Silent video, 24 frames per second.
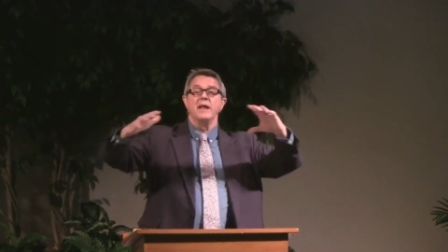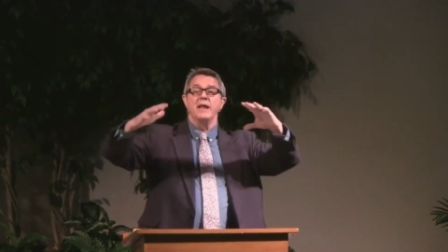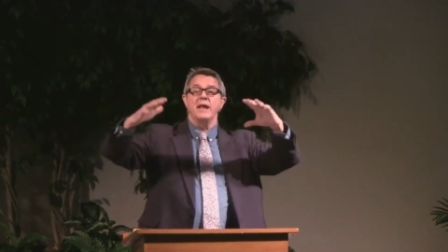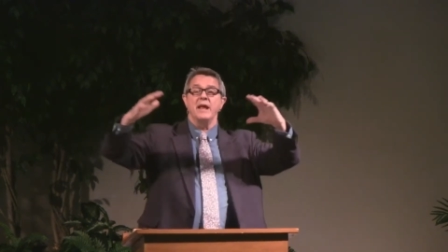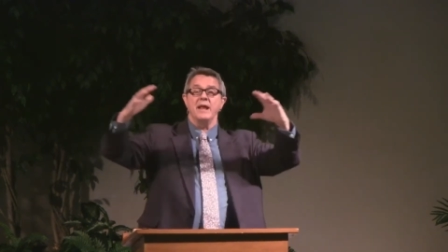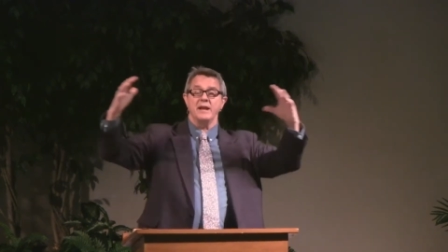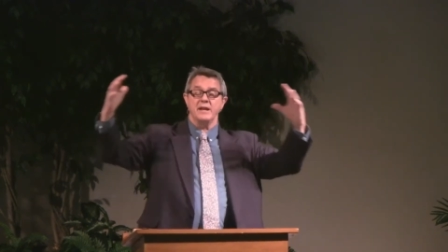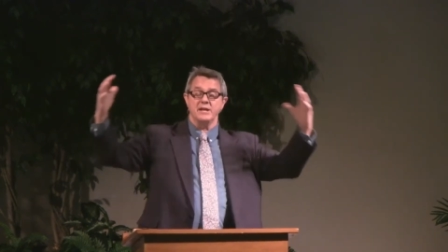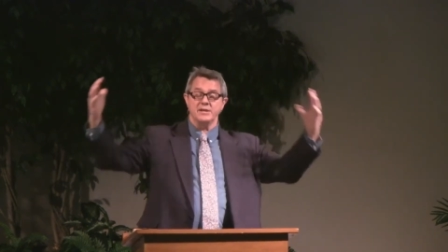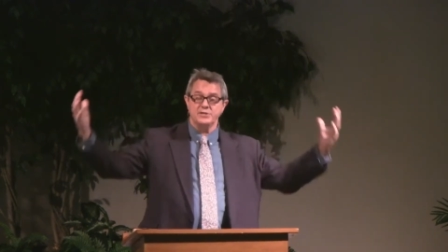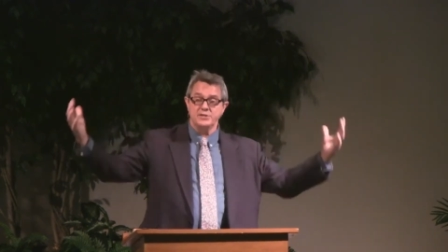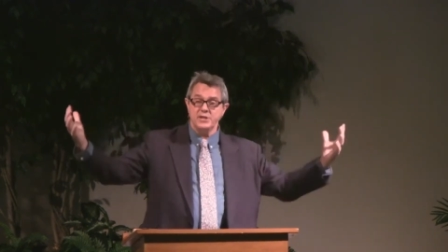
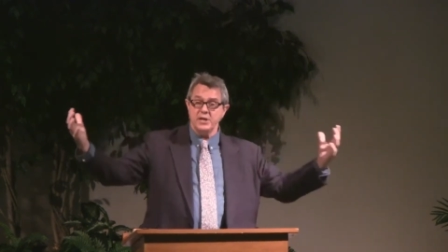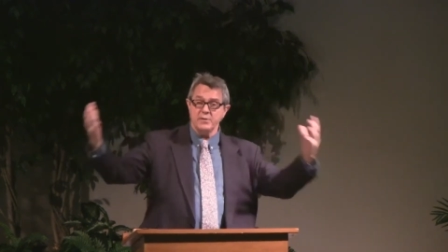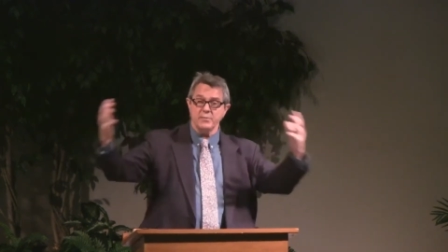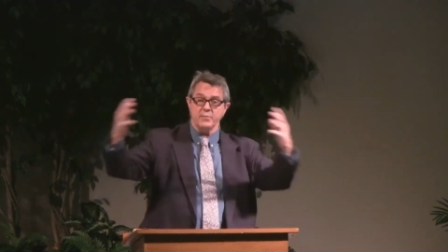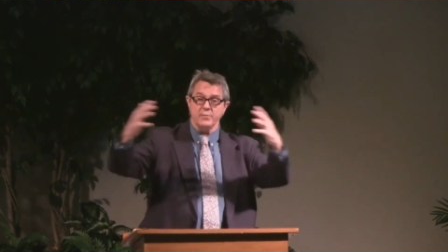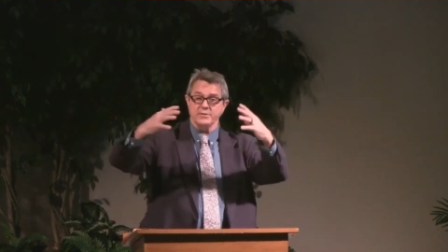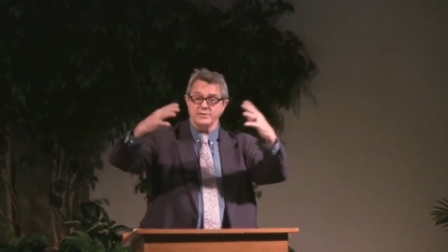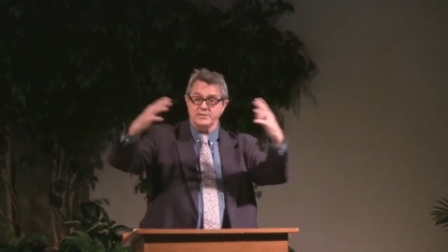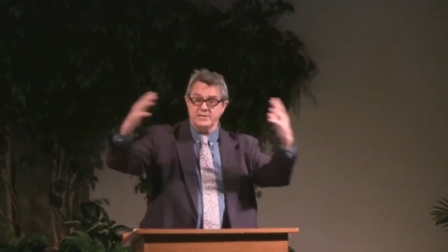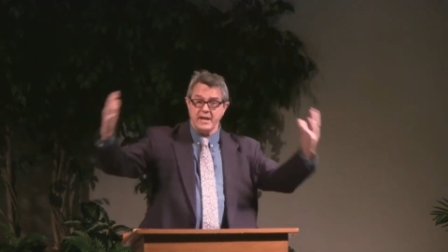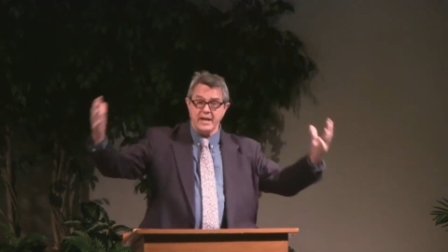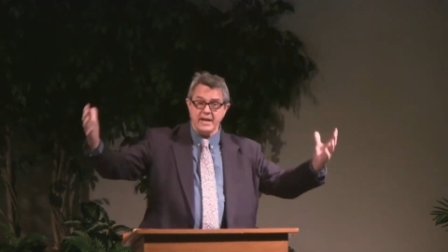in a
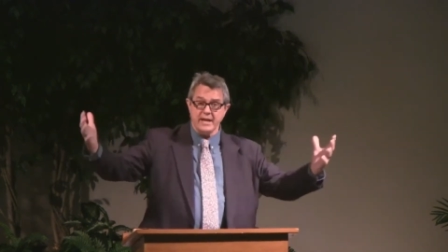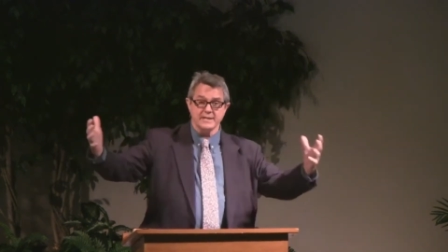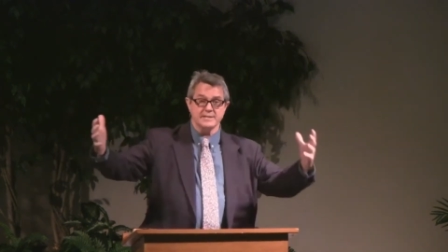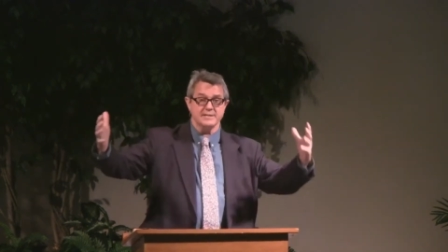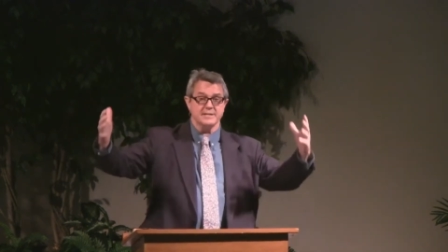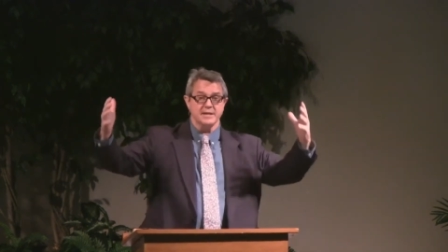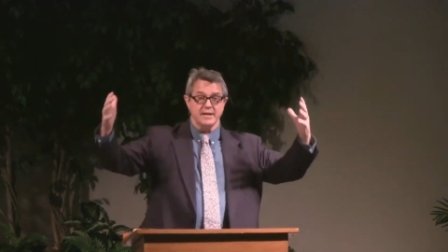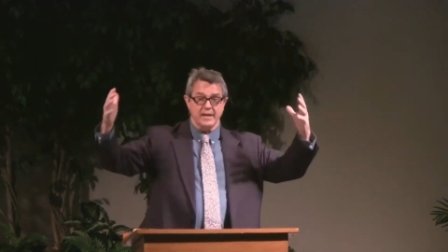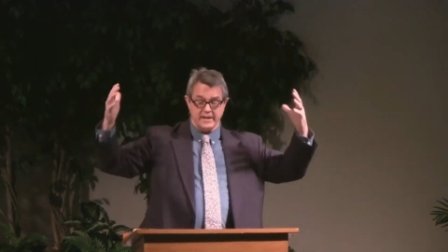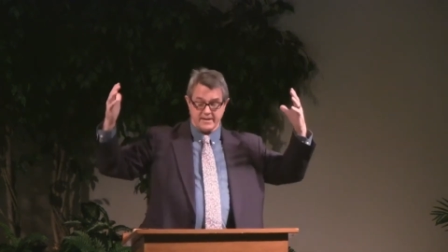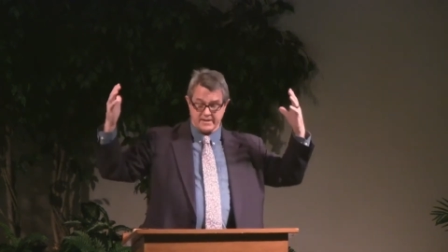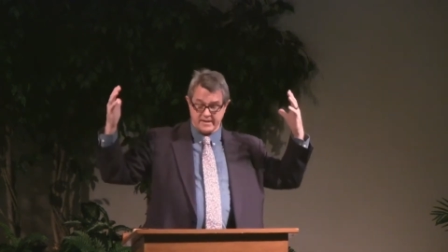general
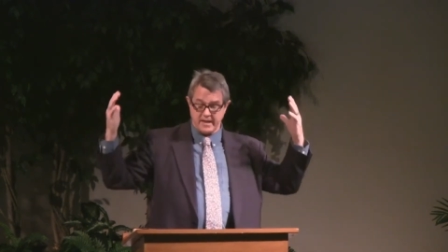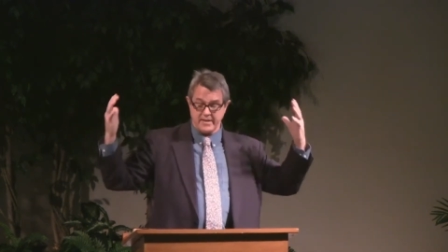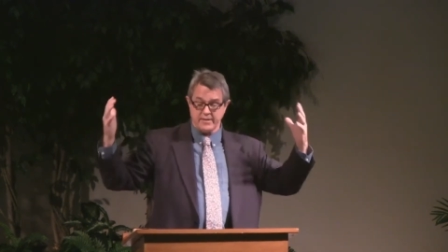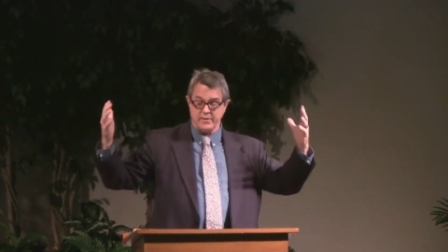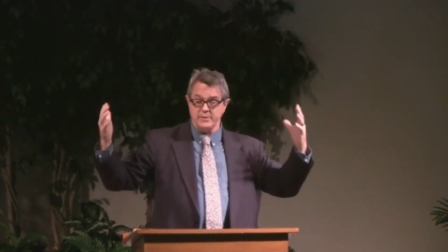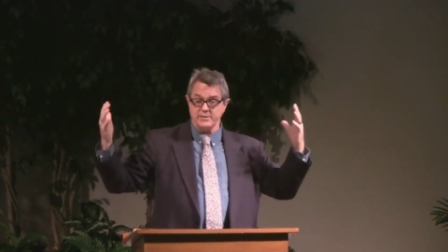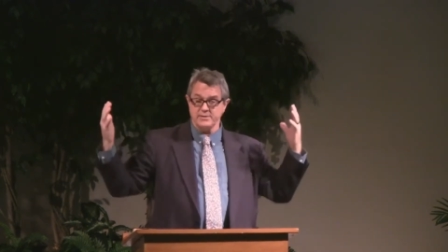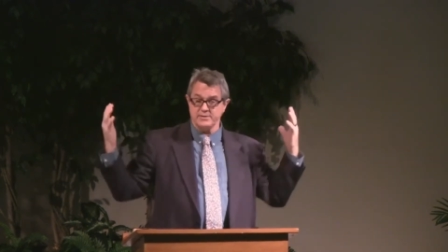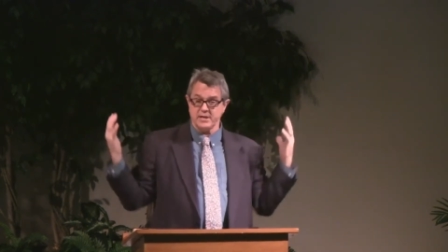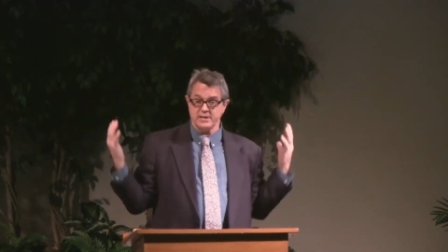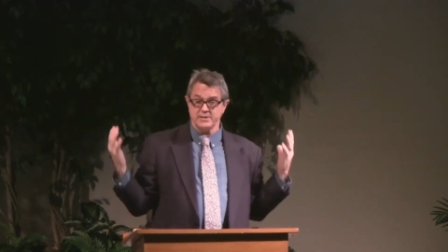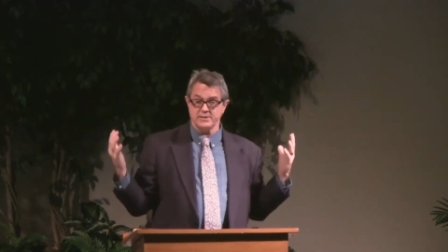sense that
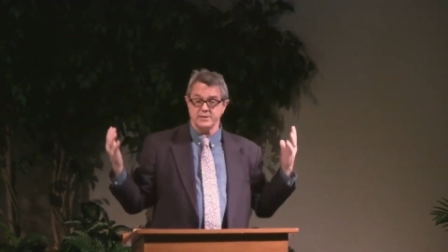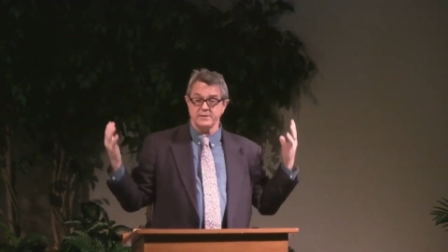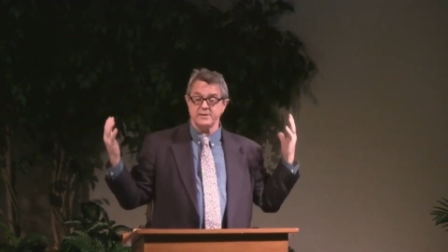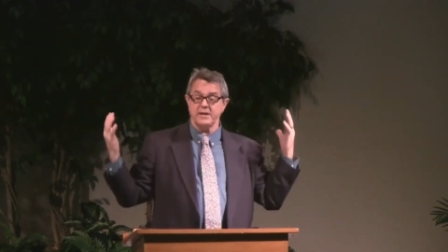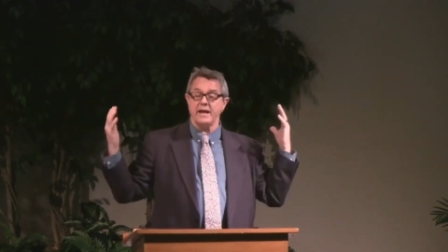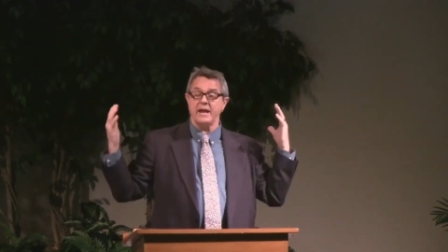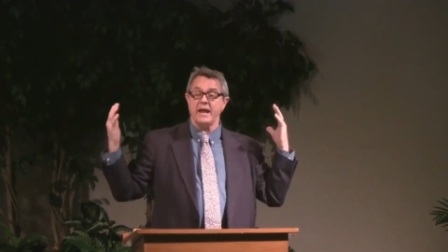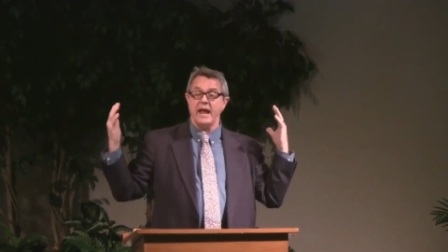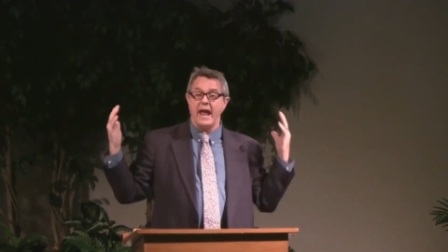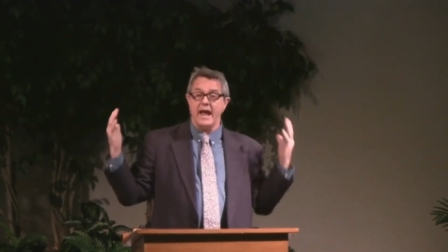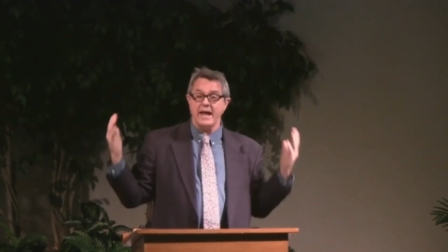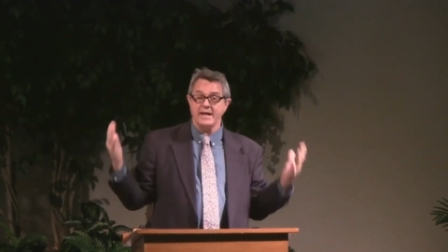there's such a
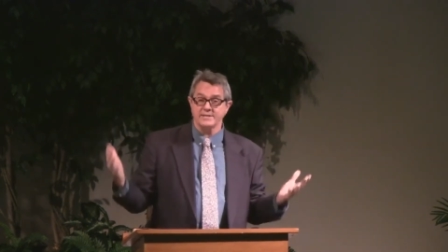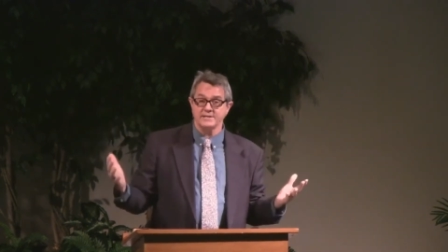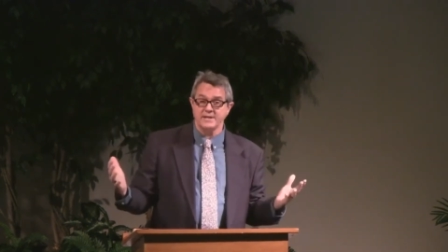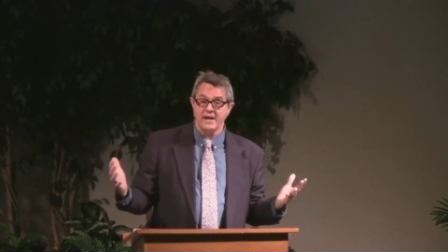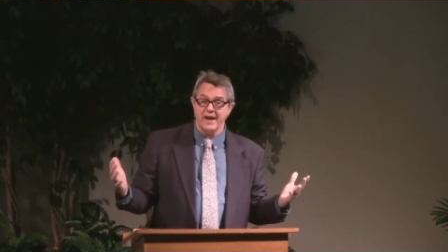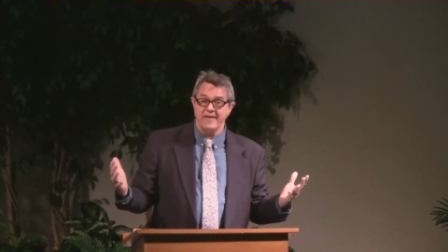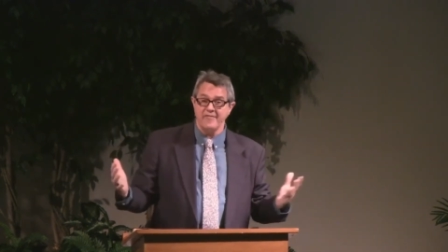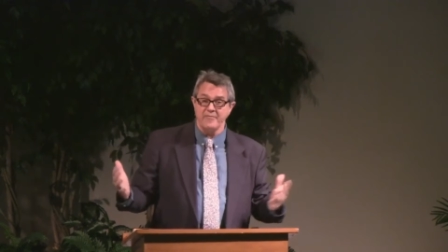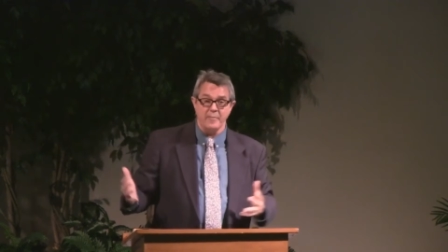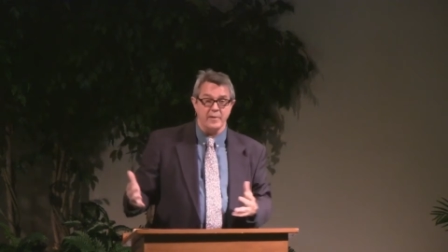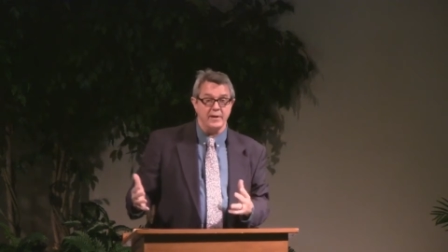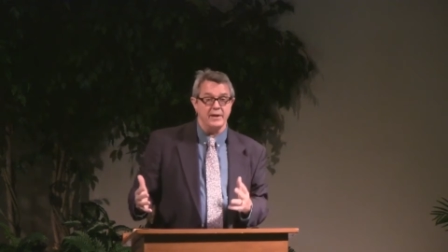thing as
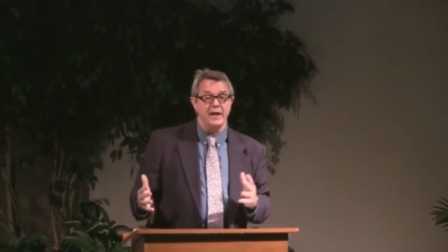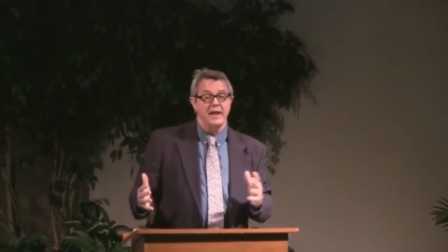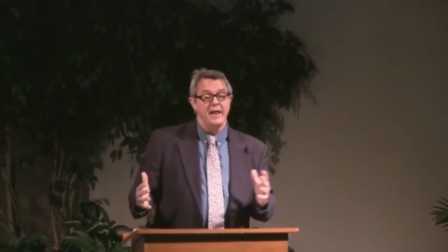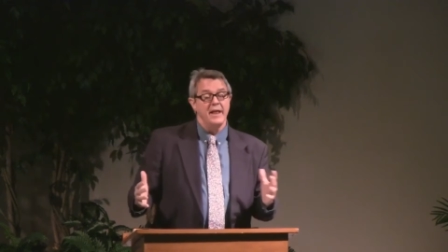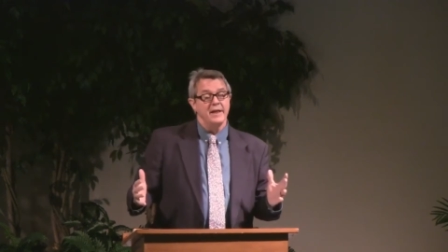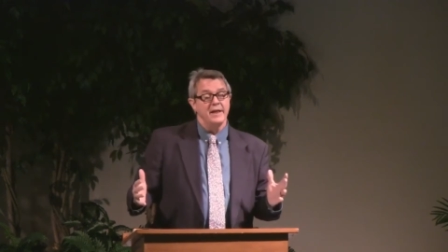government,